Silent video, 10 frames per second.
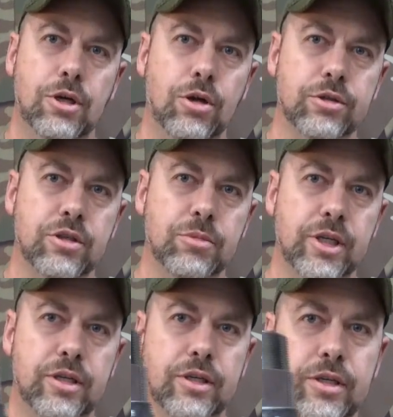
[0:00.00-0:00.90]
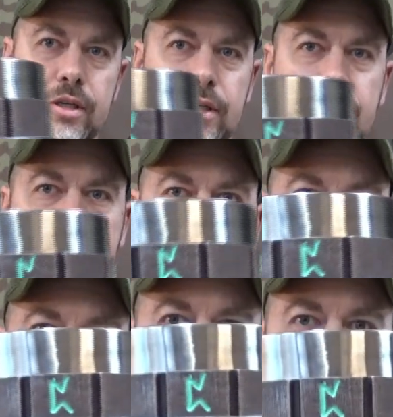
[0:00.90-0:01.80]
ultimate
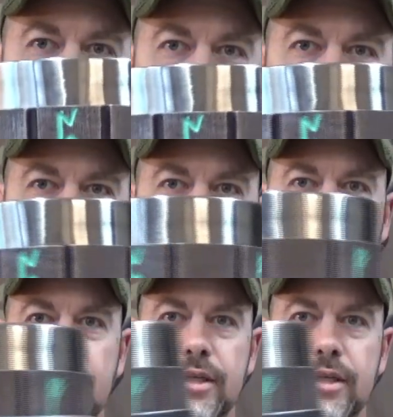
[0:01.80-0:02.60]
coffee mug.